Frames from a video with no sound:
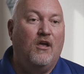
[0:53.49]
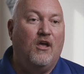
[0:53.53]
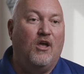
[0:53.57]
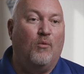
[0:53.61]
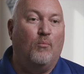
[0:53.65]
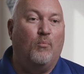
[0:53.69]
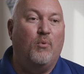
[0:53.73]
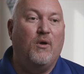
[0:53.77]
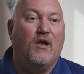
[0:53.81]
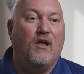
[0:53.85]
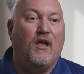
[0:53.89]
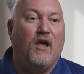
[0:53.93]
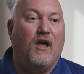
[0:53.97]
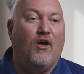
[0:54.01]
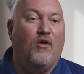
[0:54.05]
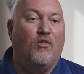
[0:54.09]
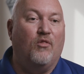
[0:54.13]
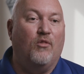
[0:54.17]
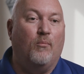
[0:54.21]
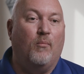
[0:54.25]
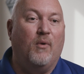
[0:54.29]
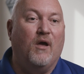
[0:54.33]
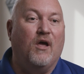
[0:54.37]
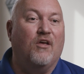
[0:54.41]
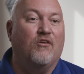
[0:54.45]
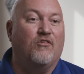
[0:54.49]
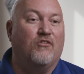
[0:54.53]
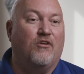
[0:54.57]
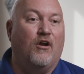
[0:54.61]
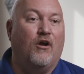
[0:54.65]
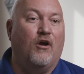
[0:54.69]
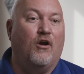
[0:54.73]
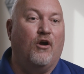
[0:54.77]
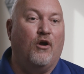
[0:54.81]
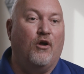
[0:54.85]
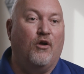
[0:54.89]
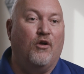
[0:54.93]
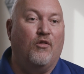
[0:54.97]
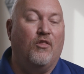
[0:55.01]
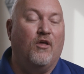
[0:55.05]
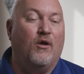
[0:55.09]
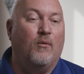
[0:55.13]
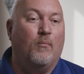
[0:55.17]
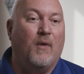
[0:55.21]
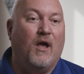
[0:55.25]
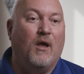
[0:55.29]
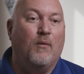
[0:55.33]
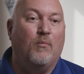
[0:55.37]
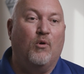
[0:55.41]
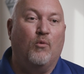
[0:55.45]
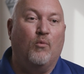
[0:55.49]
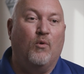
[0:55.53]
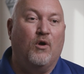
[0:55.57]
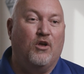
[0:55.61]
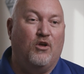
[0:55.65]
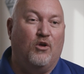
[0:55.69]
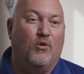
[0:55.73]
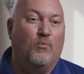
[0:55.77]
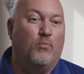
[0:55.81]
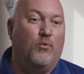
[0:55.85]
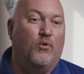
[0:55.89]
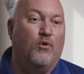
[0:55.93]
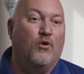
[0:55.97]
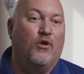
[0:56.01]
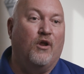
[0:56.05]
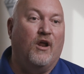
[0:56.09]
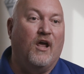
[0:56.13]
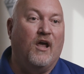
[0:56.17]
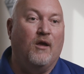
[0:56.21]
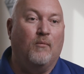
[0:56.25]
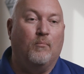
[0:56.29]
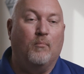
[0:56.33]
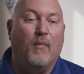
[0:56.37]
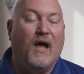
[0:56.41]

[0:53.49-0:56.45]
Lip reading: and pick out the best area that maybe we could put a